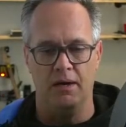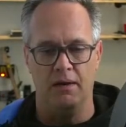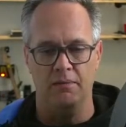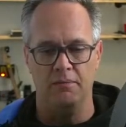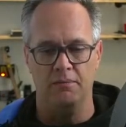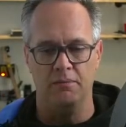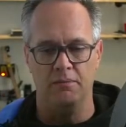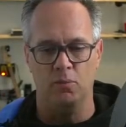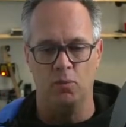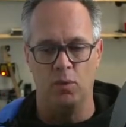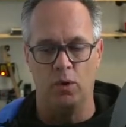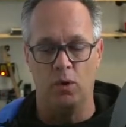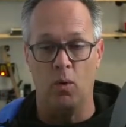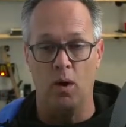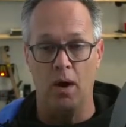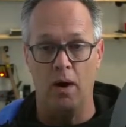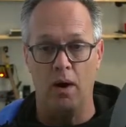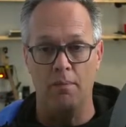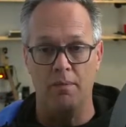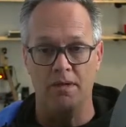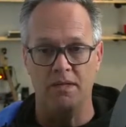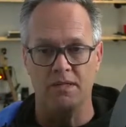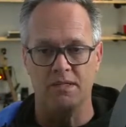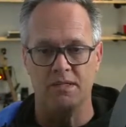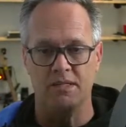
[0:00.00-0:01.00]

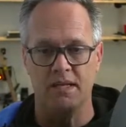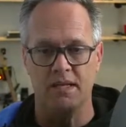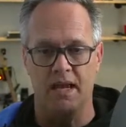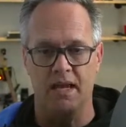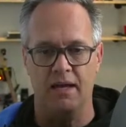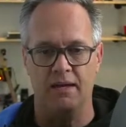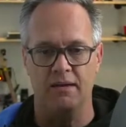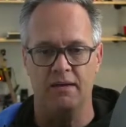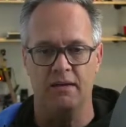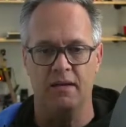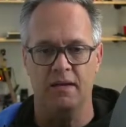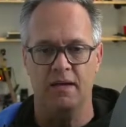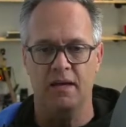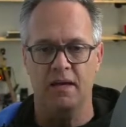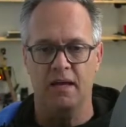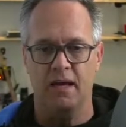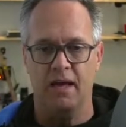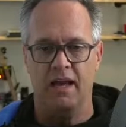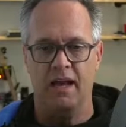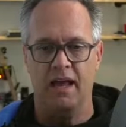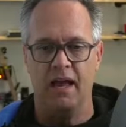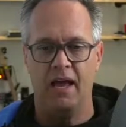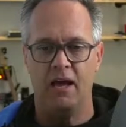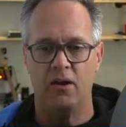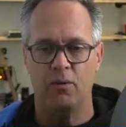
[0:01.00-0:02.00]
requirement set,
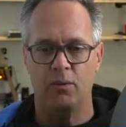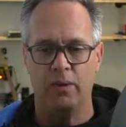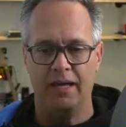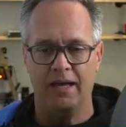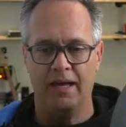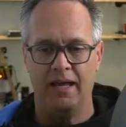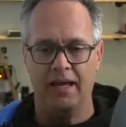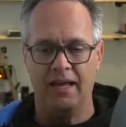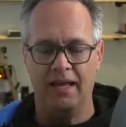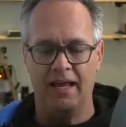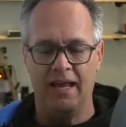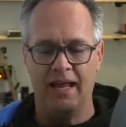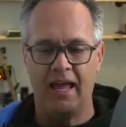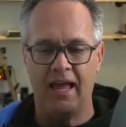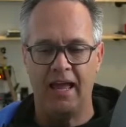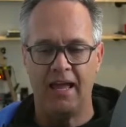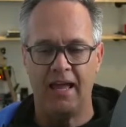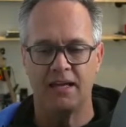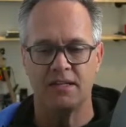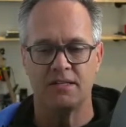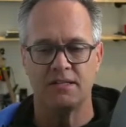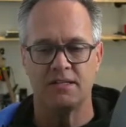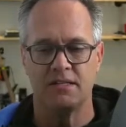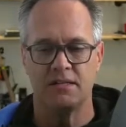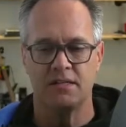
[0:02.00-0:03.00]
and how do we
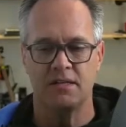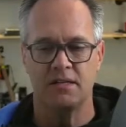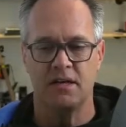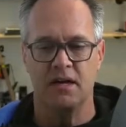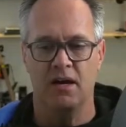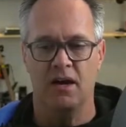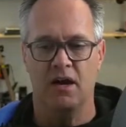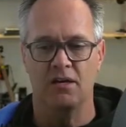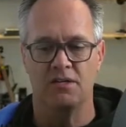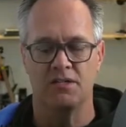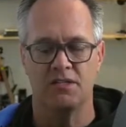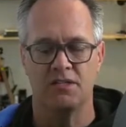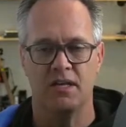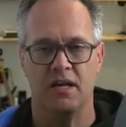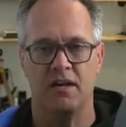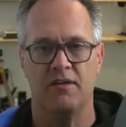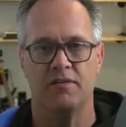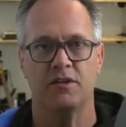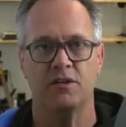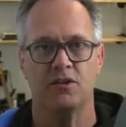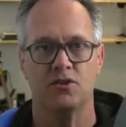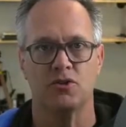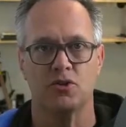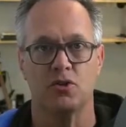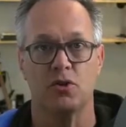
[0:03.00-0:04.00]
enhance our set of
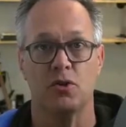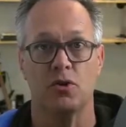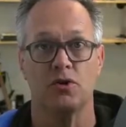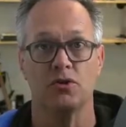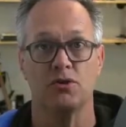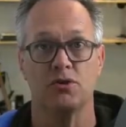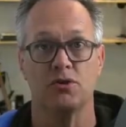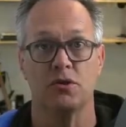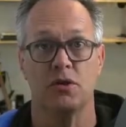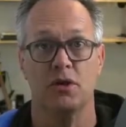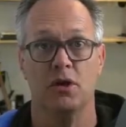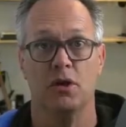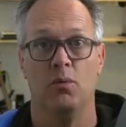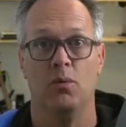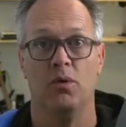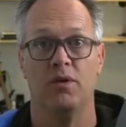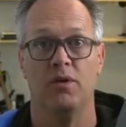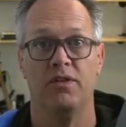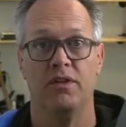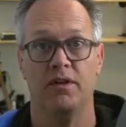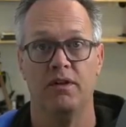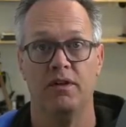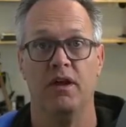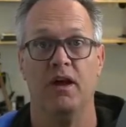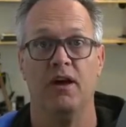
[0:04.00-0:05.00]
controls with
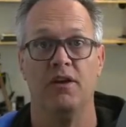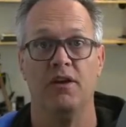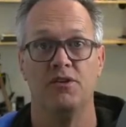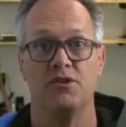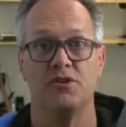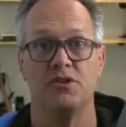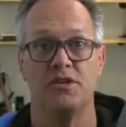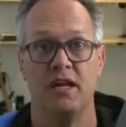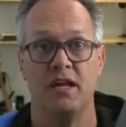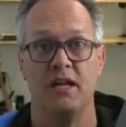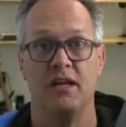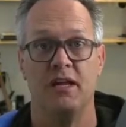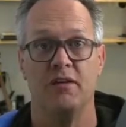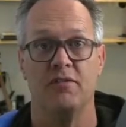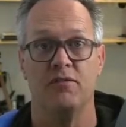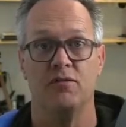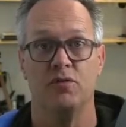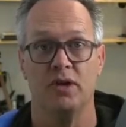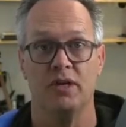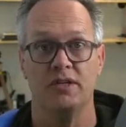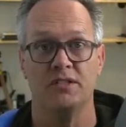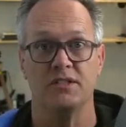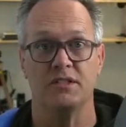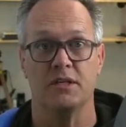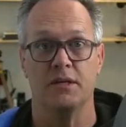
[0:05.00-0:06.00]
an understanding of
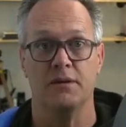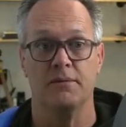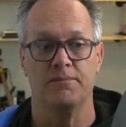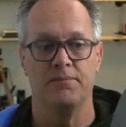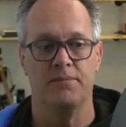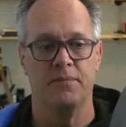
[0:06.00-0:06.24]
risk?